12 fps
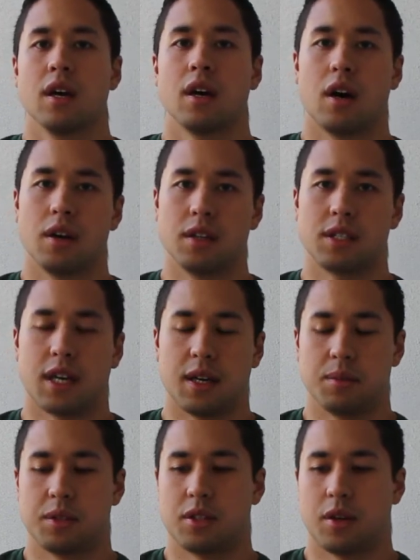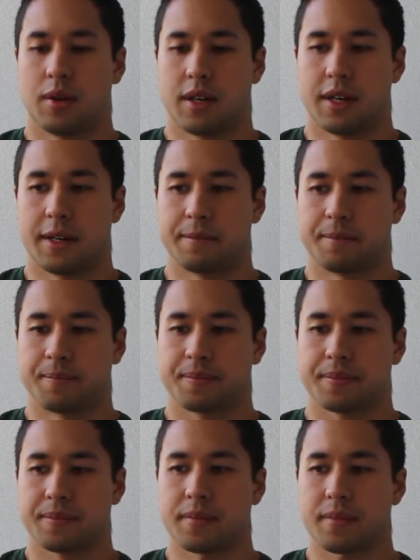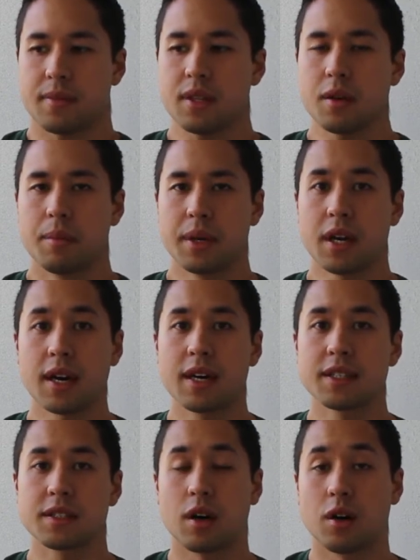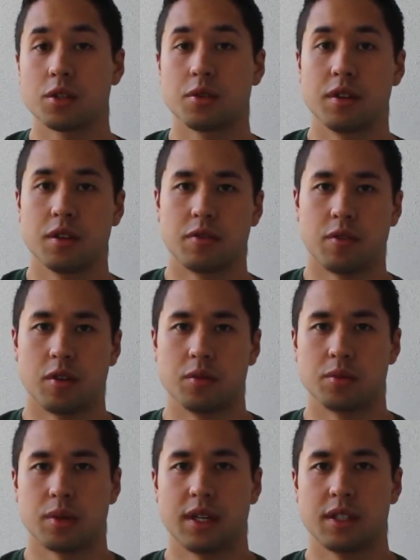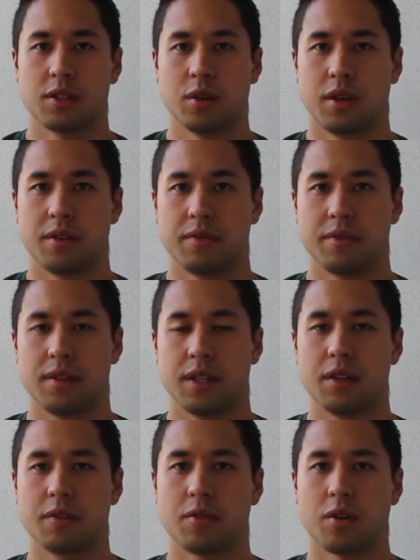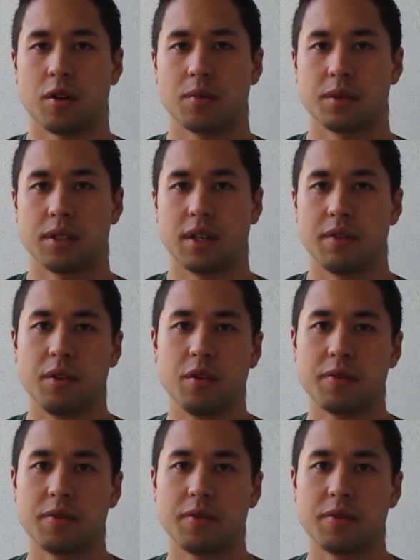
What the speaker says: all the time. So be honest also in the forms, right? So if you